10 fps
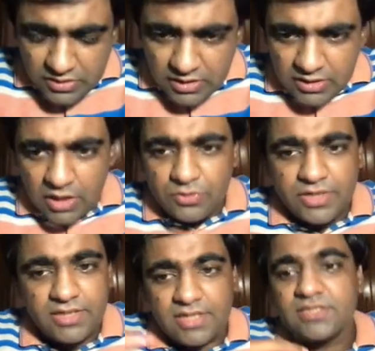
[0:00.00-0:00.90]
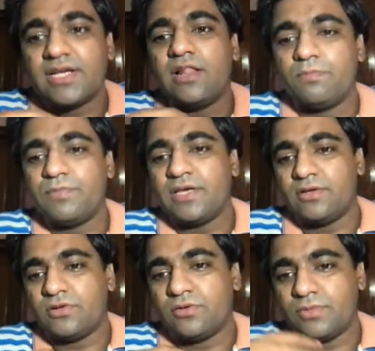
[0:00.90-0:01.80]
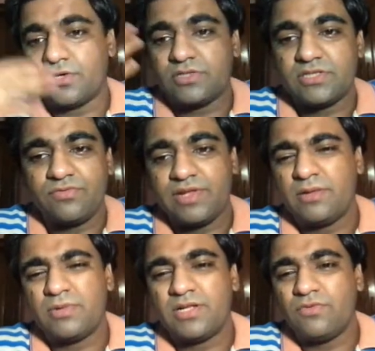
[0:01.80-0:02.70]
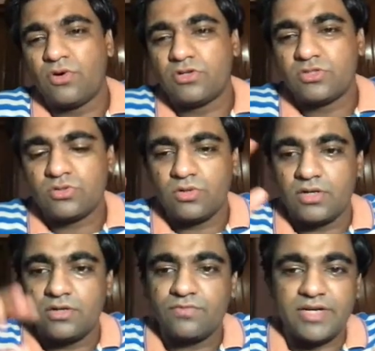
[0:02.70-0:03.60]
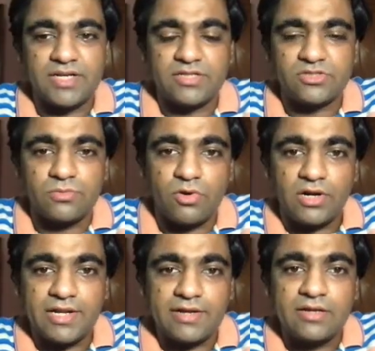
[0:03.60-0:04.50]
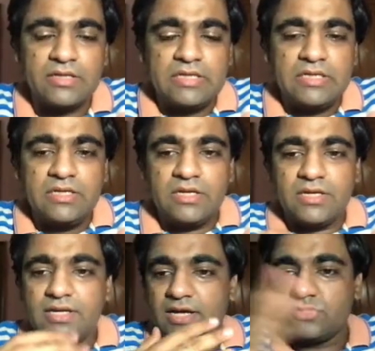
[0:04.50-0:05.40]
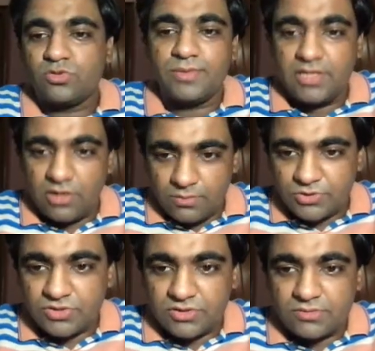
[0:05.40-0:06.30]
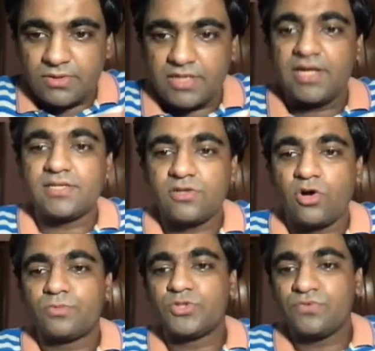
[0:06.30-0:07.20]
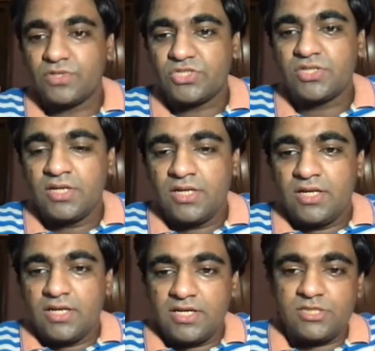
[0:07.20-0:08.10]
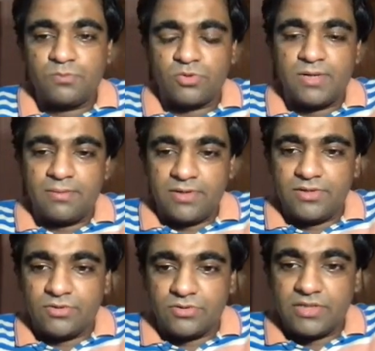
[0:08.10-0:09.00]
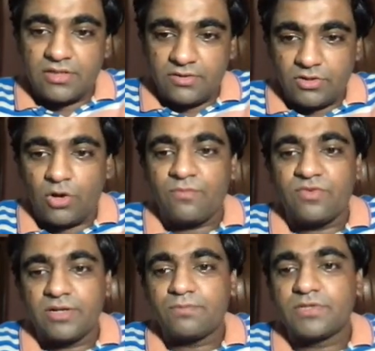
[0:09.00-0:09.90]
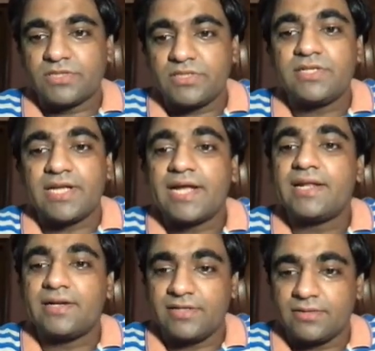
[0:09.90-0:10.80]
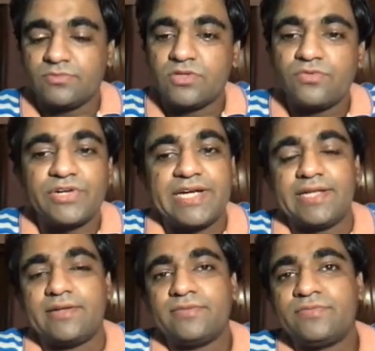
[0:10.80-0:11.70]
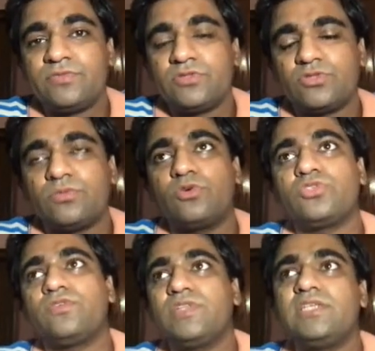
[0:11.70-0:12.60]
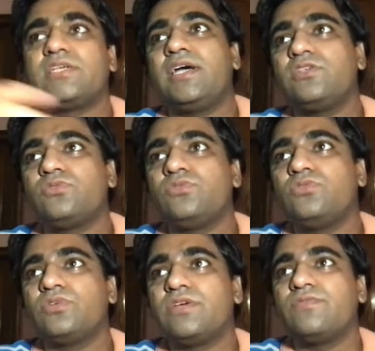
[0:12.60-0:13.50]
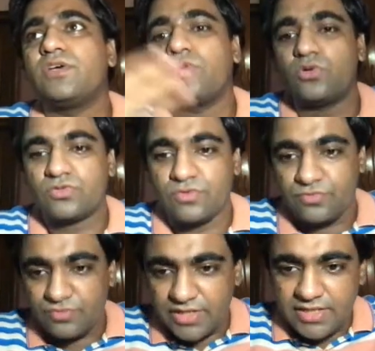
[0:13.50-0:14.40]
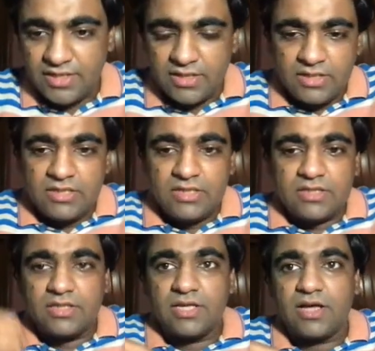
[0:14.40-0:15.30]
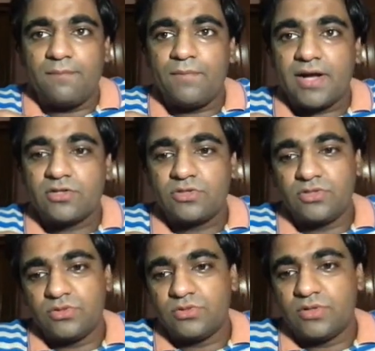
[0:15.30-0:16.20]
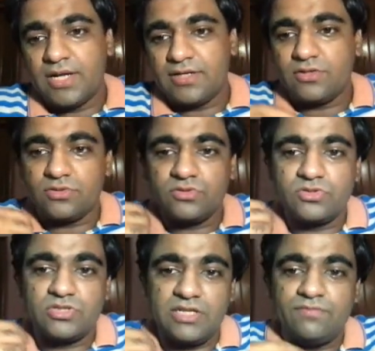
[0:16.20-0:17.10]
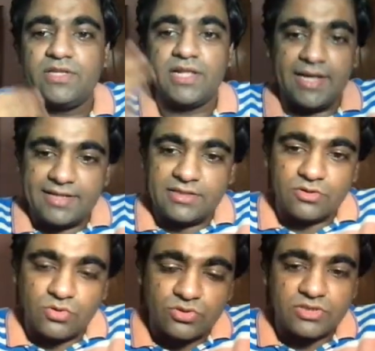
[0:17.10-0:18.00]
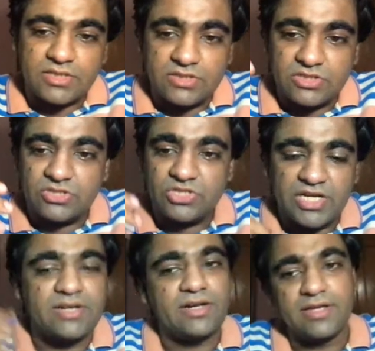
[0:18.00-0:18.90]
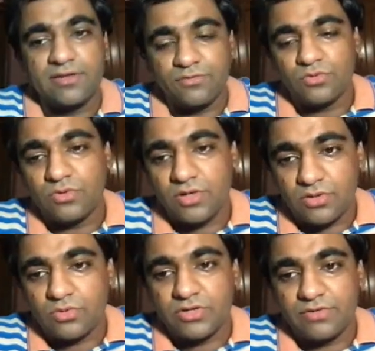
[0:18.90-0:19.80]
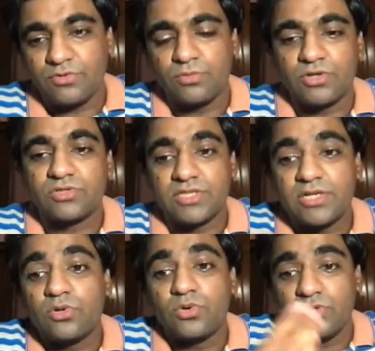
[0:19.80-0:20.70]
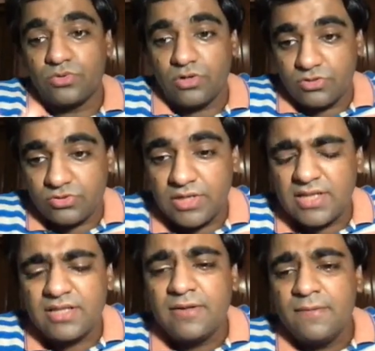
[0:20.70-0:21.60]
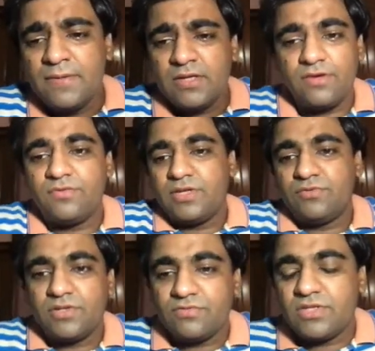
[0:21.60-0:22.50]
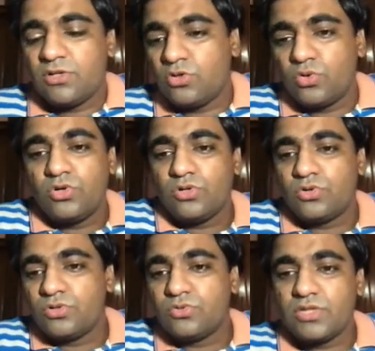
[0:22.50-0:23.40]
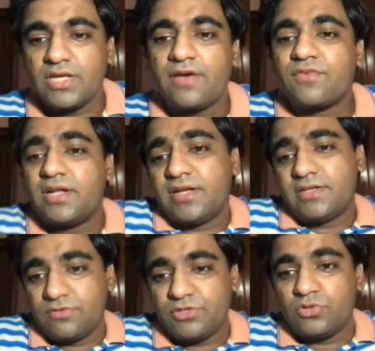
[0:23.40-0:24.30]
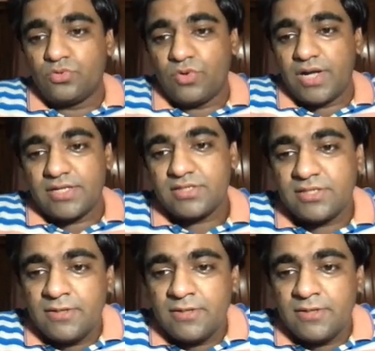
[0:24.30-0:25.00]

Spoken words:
Now it does help me, because if anybody wants to learn financial modeling, he has so many options, but he has an option which is probably in the top 1 percentile in terms of rating. So most of these guys who you give the course for free, they come back to you, and if they like the course, they generally give you a good review, because they know you also. And even if they don't know you, they have connected with you once.